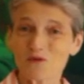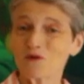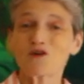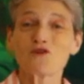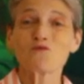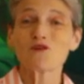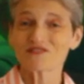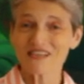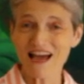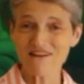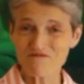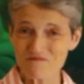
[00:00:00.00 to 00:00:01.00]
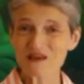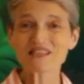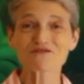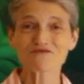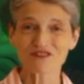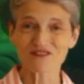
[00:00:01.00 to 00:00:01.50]
We all want to have
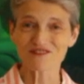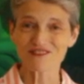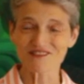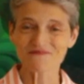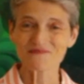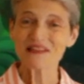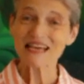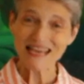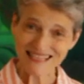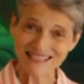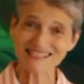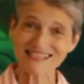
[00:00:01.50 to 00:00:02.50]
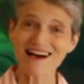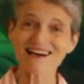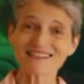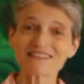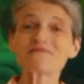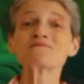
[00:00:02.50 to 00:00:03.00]
peacefulness
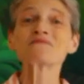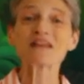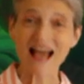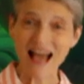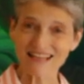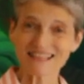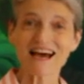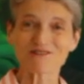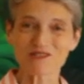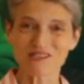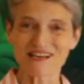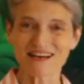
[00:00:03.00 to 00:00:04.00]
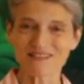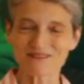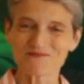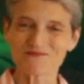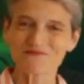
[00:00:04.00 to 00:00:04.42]
inside and outside.